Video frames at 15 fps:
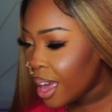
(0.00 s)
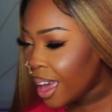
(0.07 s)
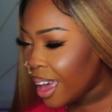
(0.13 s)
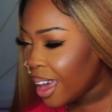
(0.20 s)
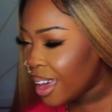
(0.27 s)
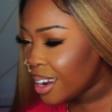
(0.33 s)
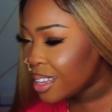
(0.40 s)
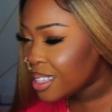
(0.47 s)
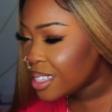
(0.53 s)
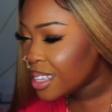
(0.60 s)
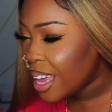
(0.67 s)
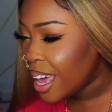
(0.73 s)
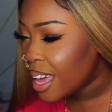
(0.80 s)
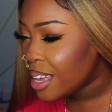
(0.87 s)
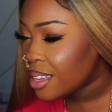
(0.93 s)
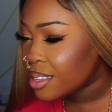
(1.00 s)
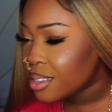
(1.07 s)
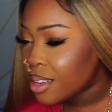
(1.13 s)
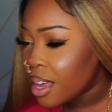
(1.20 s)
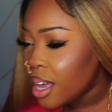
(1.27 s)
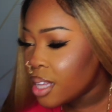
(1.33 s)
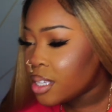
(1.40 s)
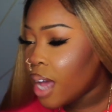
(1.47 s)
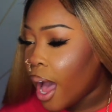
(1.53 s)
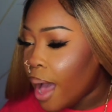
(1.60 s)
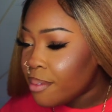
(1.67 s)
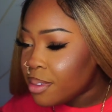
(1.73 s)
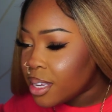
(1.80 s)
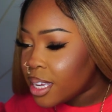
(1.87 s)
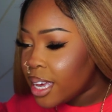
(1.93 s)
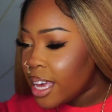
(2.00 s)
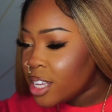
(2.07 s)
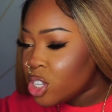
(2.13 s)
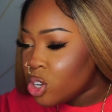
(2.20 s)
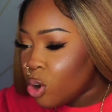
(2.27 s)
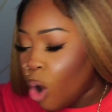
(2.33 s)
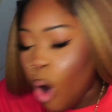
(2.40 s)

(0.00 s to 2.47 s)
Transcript: And it says, time to kiss your